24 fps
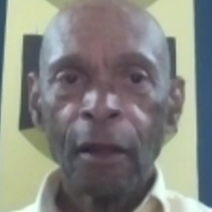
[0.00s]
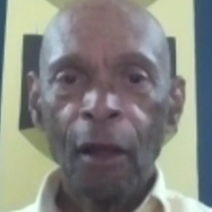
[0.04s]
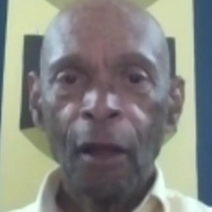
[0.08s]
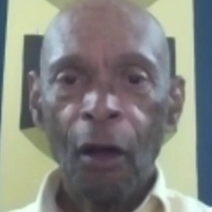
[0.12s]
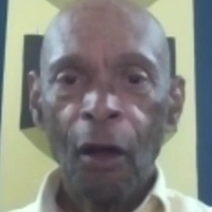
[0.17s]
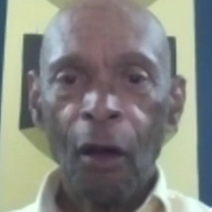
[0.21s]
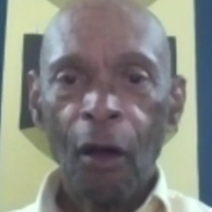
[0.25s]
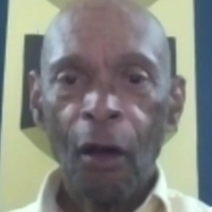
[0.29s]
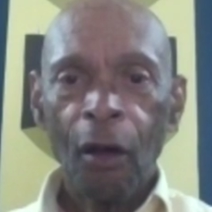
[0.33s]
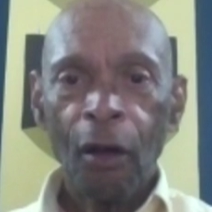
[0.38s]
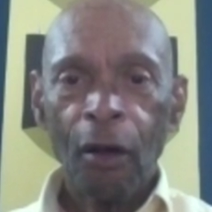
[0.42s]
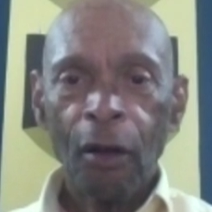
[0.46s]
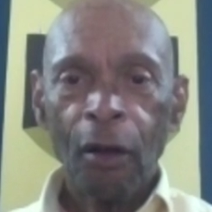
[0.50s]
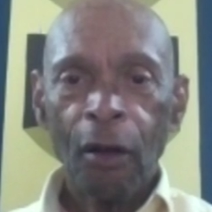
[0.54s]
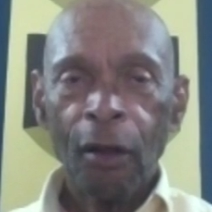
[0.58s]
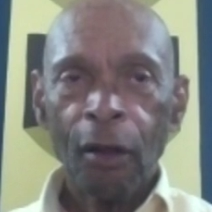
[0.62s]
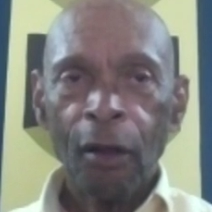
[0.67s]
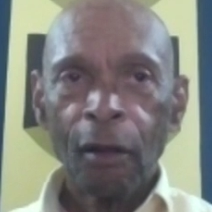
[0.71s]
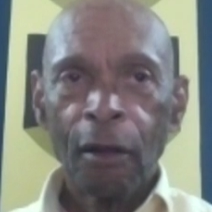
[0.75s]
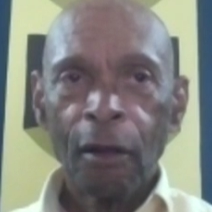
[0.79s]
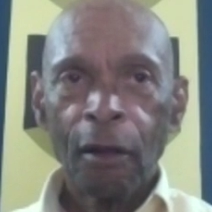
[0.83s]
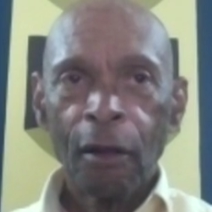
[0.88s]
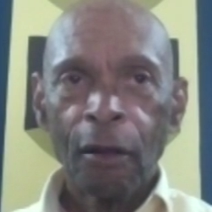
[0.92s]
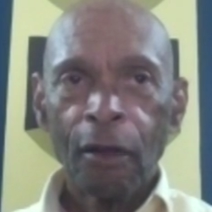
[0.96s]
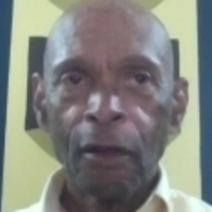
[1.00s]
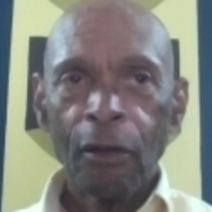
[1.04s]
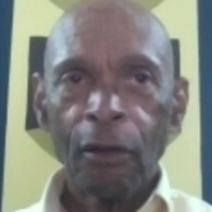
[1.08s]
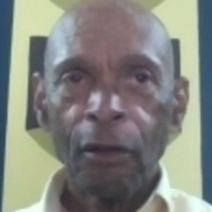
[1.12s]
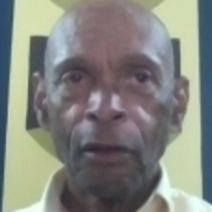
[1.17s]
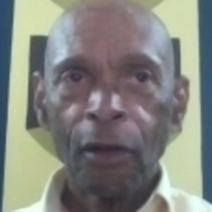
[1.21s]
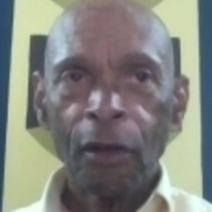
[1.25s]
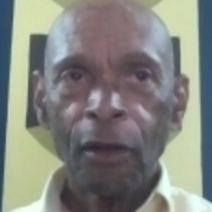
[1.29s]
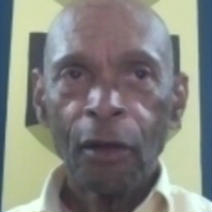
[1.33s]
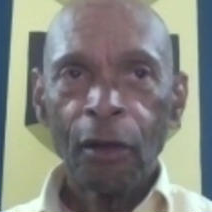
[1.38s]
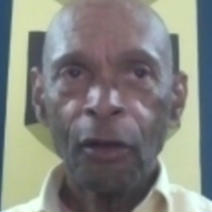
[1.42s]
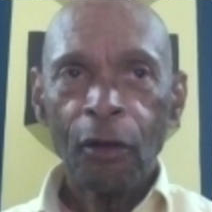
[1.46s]
uh,
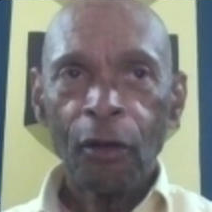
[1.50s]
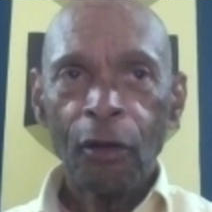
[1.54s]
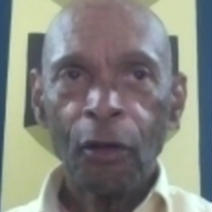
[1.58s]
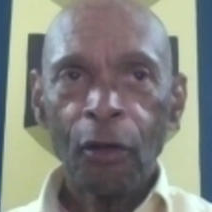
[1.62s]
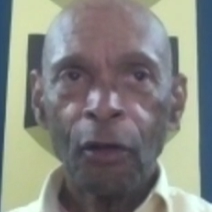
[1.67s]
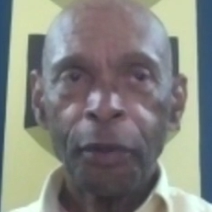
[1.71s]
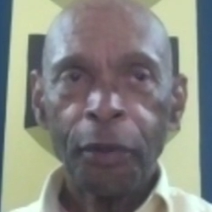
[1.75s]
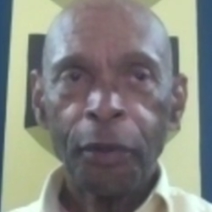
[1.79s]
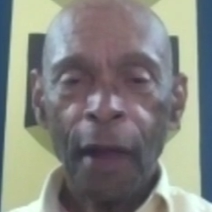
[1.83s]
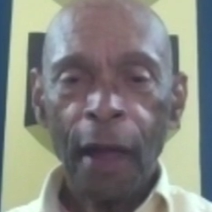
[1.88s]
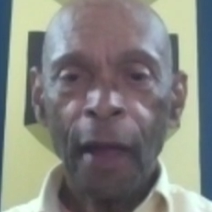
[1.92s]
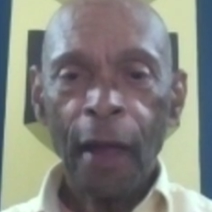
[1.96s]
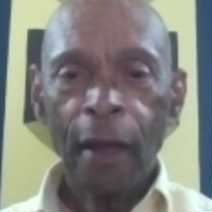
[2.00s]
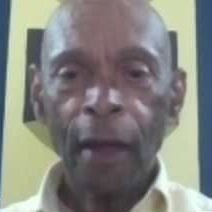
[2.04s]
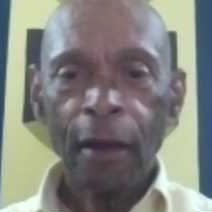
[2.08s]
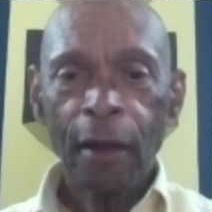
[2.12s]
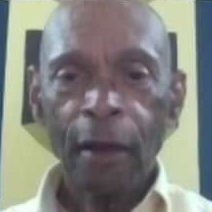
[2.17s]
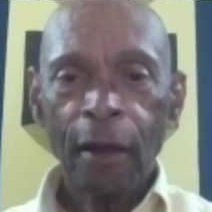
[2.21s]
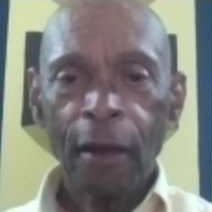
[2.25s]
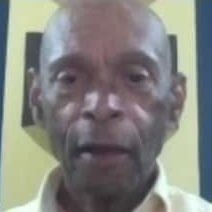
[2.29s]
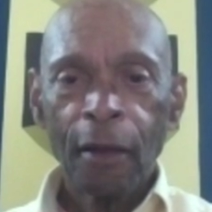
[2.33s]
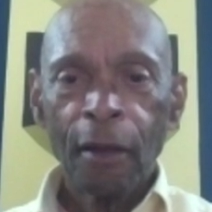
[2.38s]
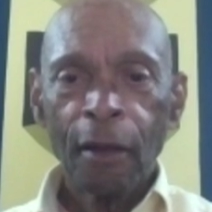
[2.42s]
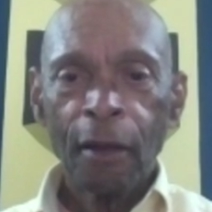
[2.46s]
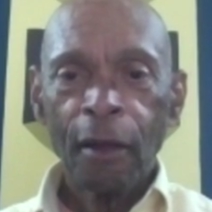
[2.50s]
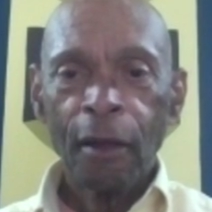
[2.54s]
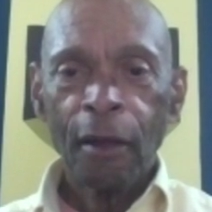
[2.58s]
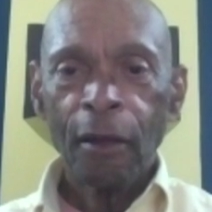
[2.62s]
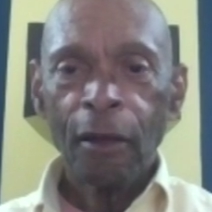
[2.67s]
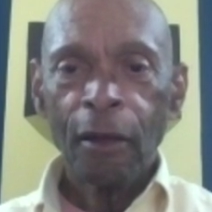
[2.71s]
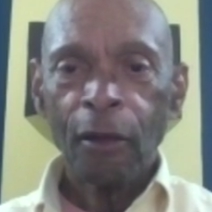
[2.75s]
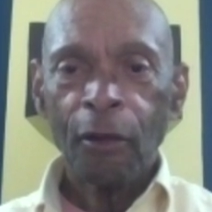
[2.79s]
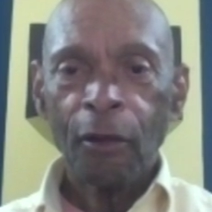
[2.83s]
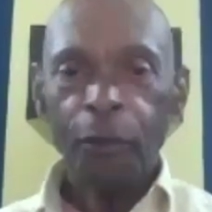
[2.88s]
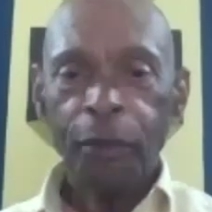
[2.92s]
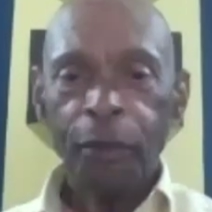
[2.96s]
you, you, plan,
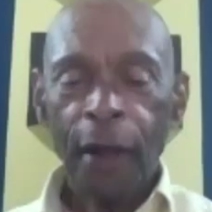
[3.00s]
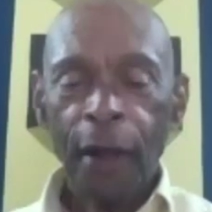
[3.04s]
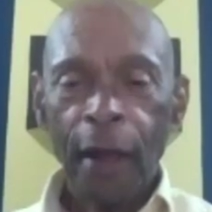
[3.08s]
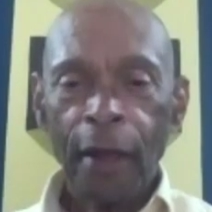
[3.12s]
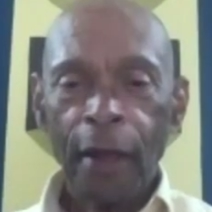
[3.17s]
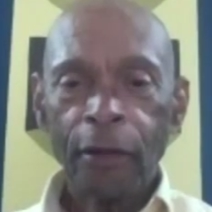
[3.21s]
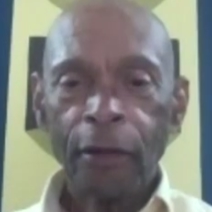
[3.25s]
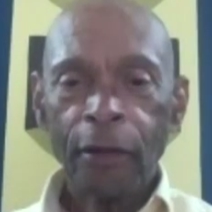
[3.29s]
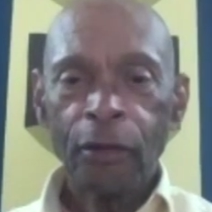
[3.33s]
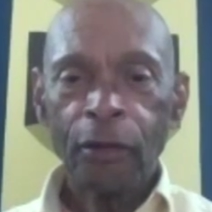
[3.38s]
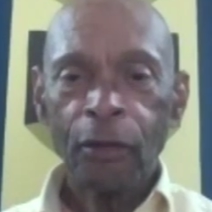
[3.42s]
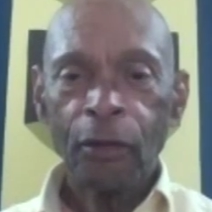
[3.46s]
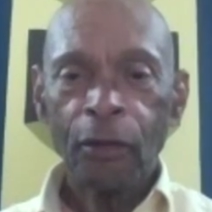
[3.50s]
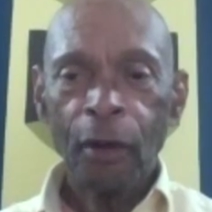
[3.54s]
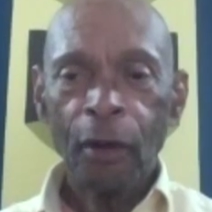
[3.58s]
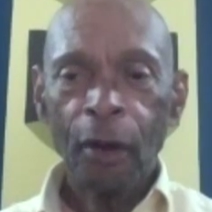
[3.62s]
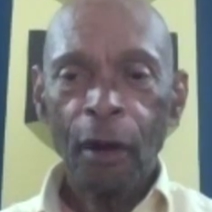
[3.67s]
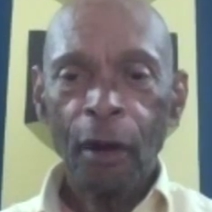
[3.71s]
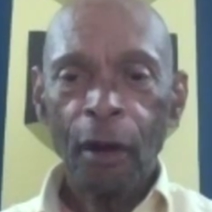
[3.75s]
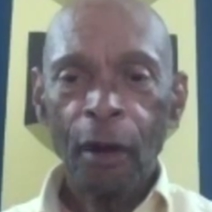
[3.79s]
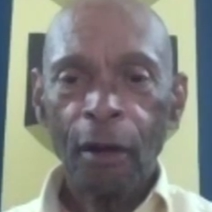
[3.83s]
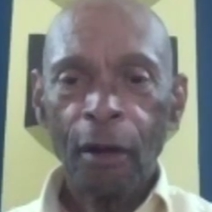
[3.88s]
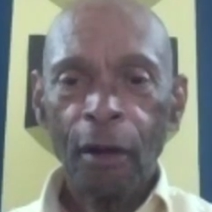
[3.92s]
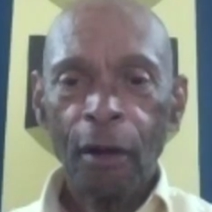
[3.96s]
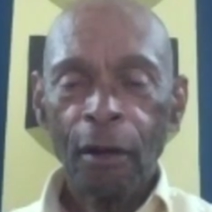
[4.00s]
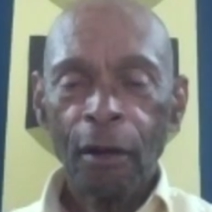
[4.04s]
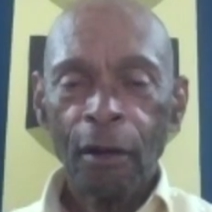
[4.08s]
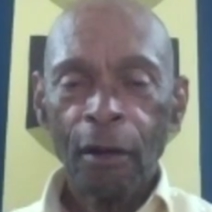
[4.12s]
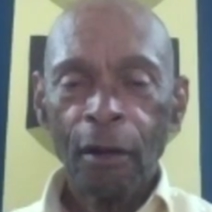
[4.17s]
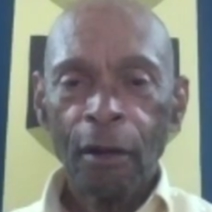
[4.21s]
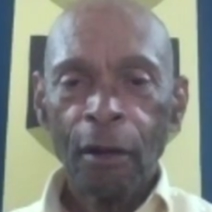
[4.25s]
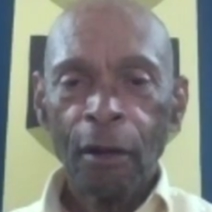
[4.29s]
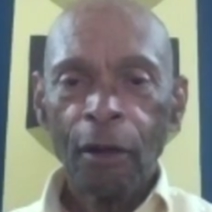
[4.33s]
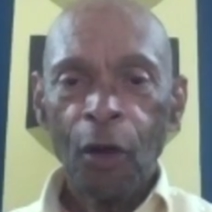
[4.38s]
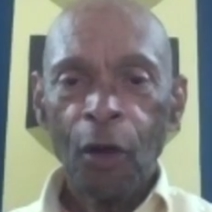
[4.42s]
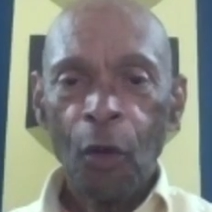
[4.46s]
you plan to, uh,
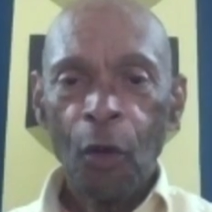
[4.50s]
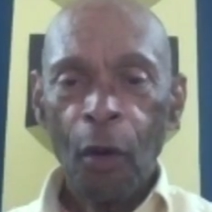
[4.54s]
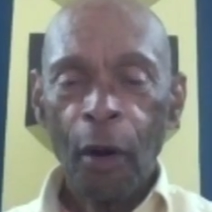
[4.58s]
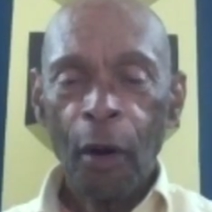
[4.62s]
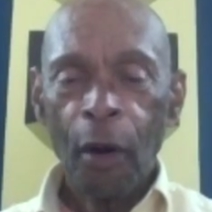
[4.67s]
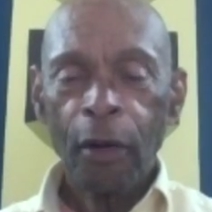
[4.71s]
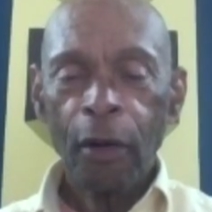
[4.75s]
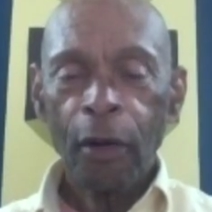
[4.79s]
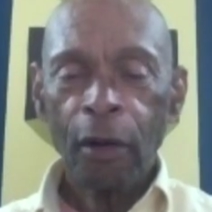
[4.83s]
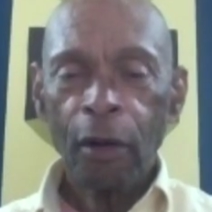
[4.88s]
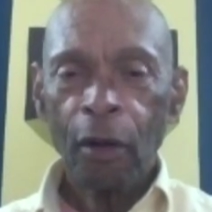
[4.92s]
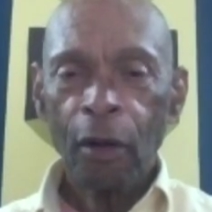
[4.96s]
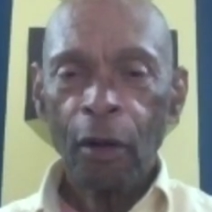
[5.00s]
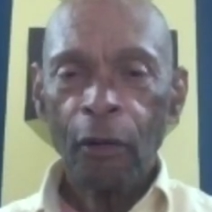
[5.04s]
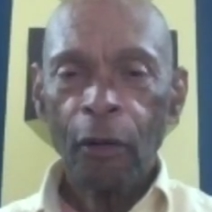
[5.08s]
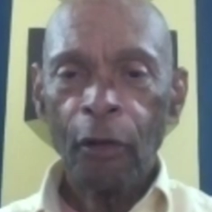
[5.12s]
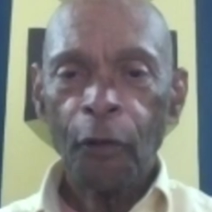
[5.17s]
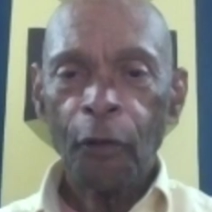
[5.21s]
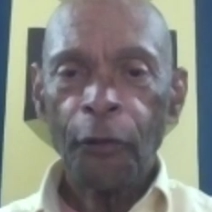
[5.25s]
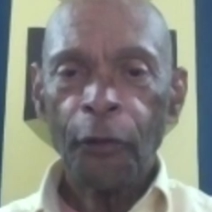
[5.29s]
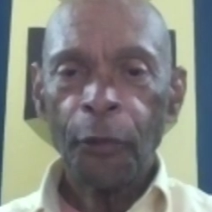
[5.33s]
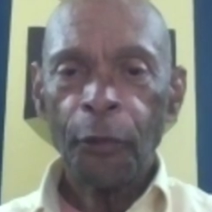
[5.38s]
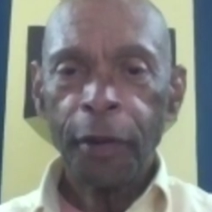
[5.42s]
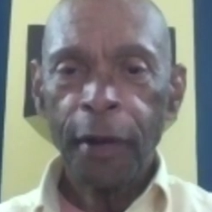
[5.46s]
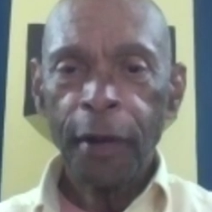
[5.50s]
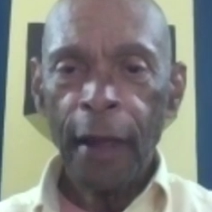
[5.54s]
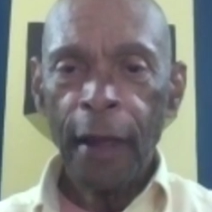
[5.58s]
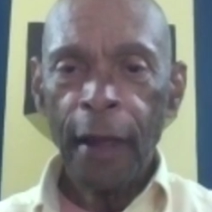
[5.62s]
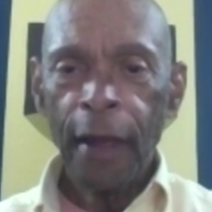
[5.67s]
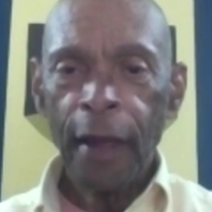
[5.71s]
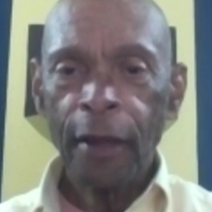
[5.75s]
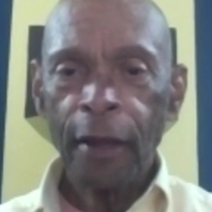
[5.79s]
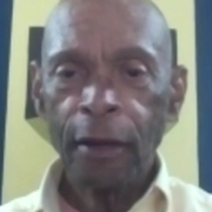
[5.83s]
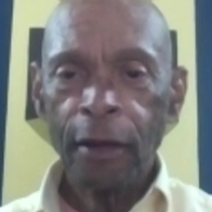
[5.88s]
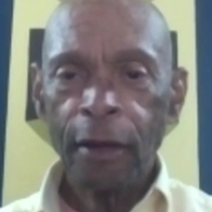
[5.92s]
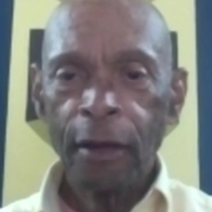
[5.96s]
you work, you know, if you
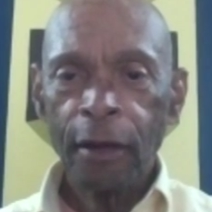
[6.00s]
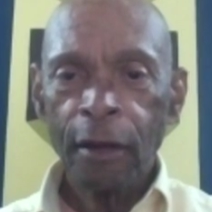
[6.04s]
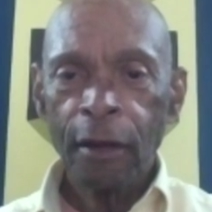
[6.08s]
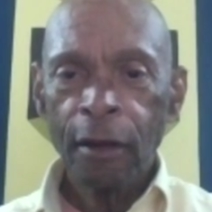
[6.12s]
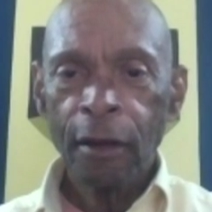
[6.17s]
plan